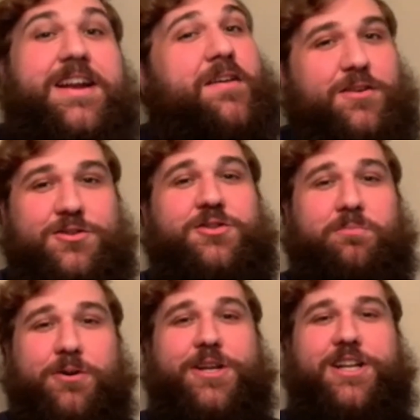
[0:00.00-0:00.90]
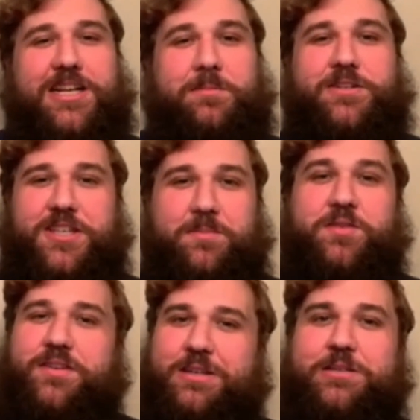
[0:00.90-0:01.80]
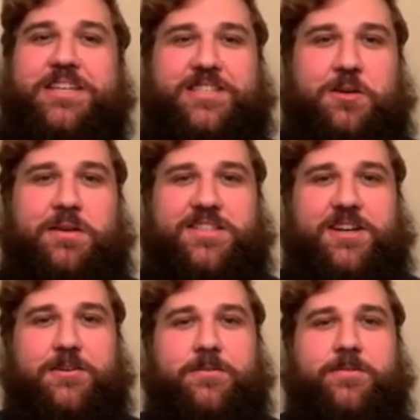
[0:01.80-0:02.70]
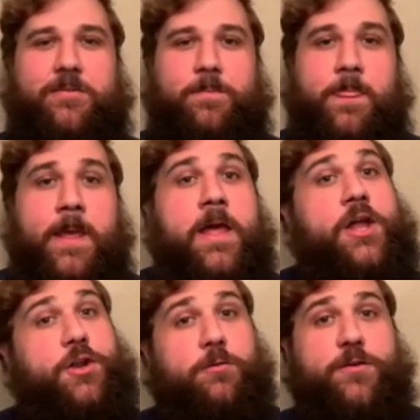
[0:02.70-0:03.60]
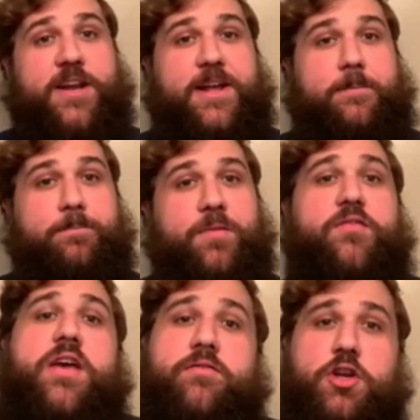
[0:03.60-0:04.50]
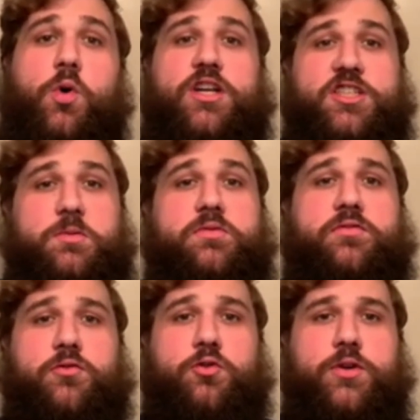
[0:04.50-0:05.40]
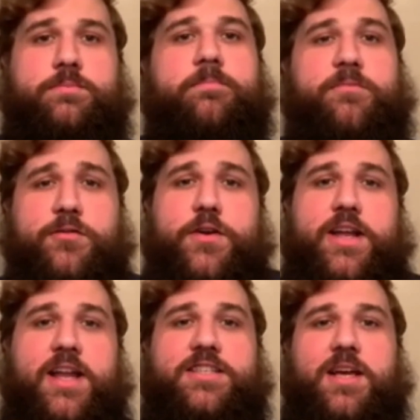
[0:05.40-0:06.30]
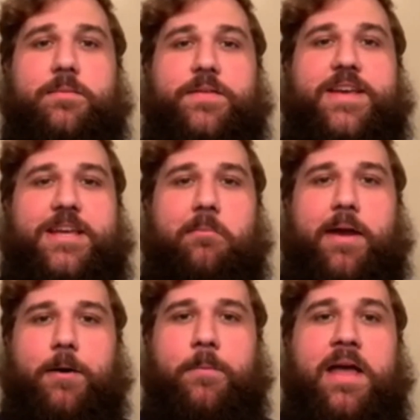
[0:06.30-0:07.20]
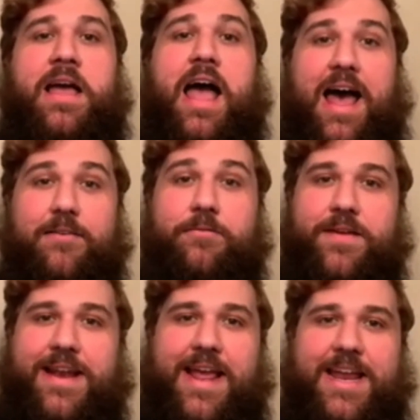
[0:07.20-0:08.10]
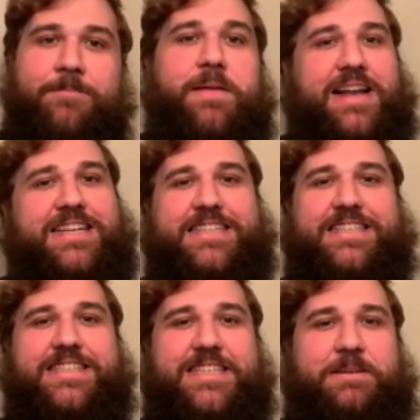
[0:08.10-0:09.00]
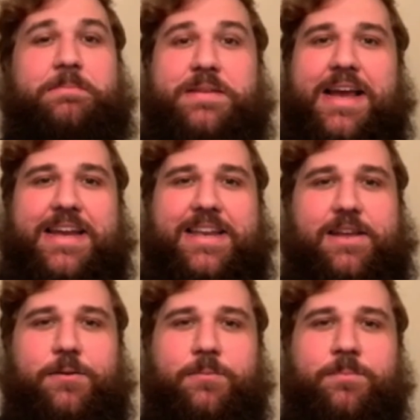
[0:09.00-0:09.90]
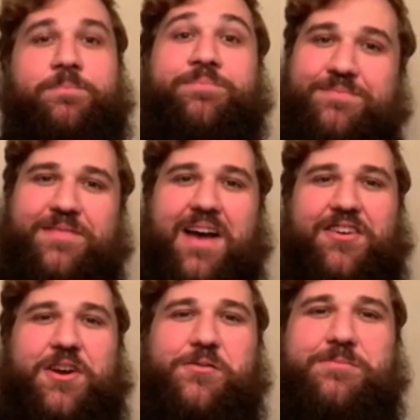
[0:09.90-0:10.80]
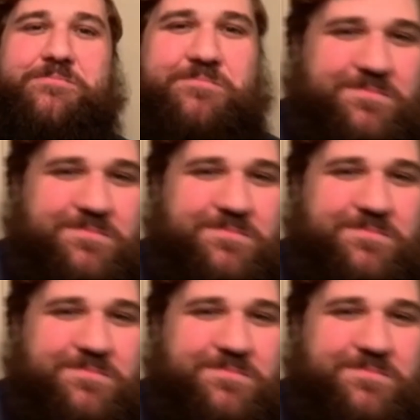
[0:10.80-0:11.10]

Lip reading: Now, those are some pretty good expert tips, if I do say so myself. Don't forget, if you have any questions moving forward, feel free to hit us up via email at finaid@dcc.edu. Have a good one.